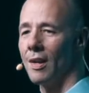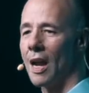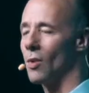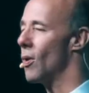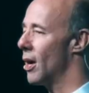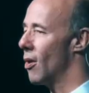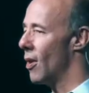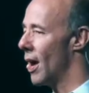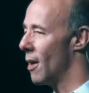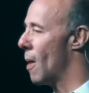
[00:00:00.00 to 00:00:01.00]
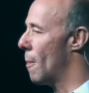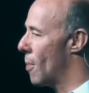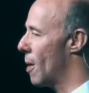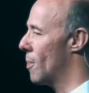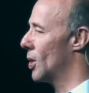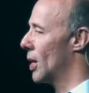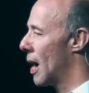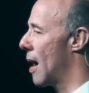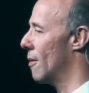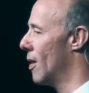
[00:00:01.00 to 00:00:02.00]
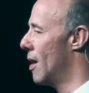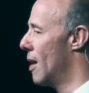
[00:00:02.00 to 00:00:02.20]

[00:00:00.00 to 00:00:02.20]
That's what He created my purpose in life,